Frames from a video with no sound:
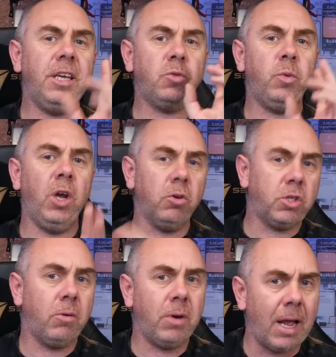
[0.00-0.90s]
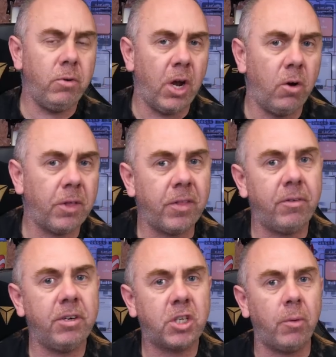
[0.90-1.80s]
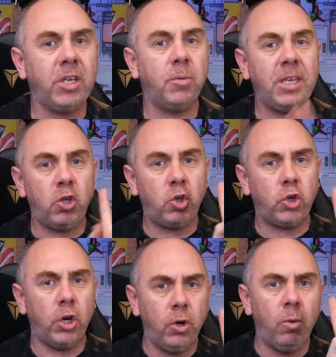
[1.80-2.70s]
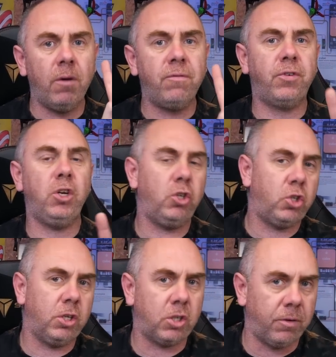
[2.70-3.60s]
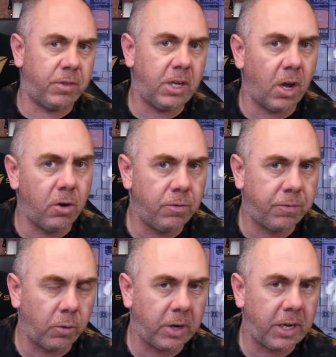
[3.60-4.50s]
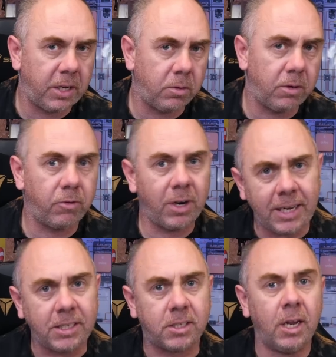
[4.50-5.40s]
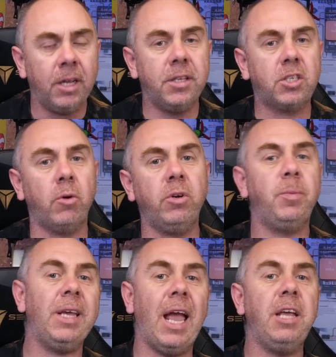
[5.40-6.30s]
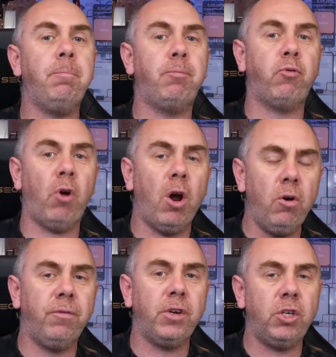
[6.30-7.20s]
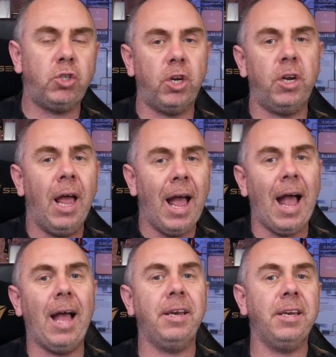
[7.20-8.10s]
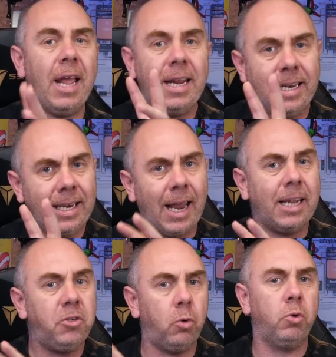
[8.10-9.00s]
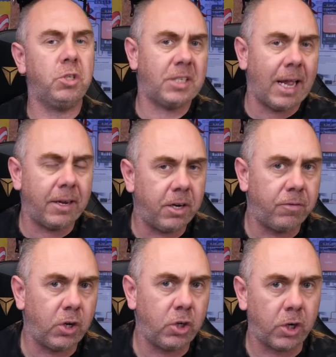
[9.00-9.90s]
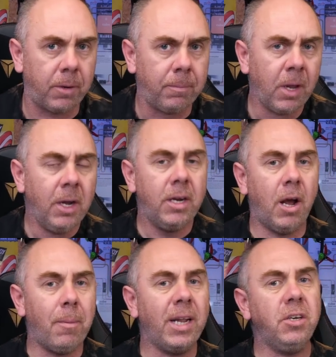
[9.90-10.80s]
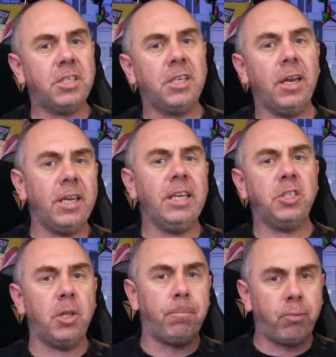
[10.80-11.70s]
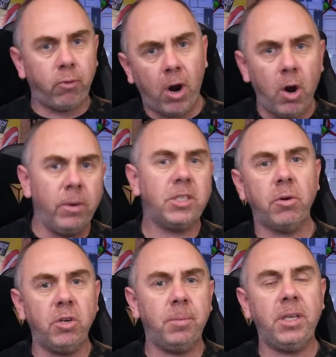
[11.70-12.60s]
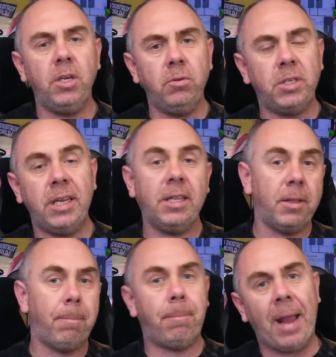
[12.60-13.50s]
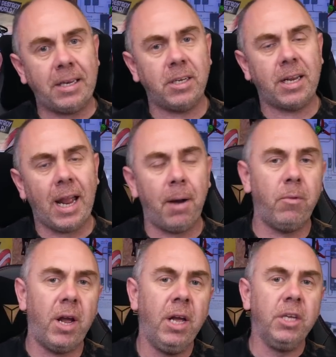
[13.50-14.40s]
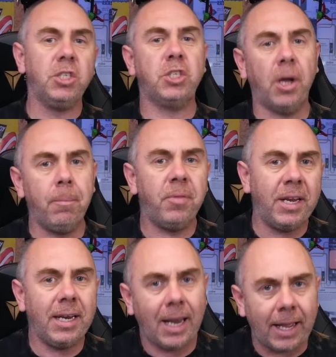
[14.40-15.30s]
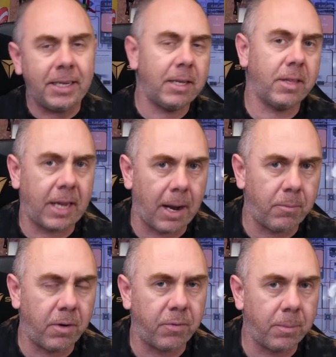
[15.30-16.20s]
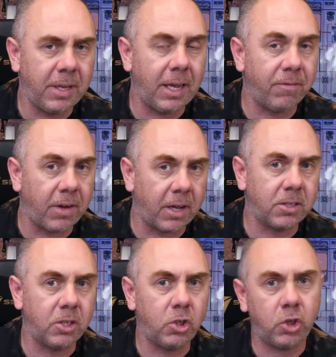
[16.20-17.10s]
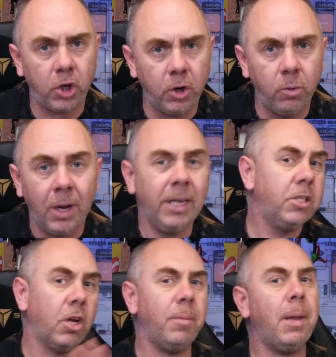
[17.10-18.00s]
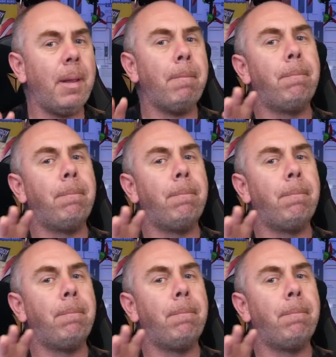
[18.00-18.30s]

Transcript: this, we also now know that there is going to be two versions of the O4E unit released. There's going to be a Pro version and a Light or Standard version. Now, my understanding is the Pro is going to be using the better camera, something like the camera from the Avatar 2. It's going to be a bit